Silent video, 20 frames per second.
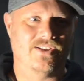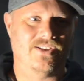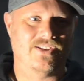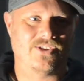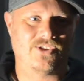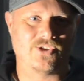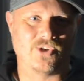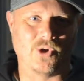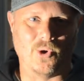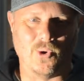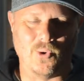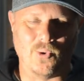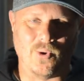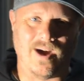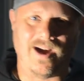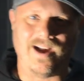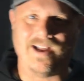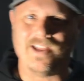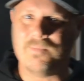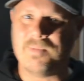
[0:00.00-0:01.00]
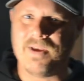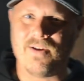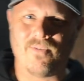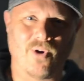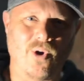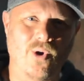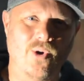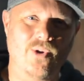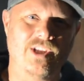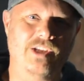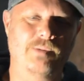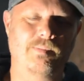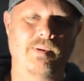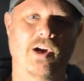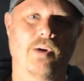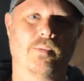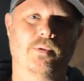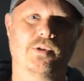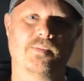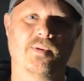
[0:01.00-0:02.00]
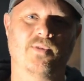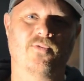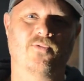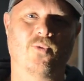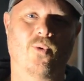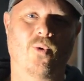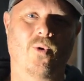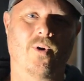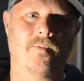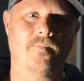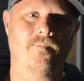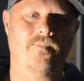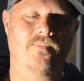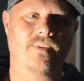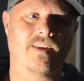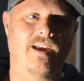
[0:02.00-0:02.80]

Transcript: So uh, you may have heard these parables before,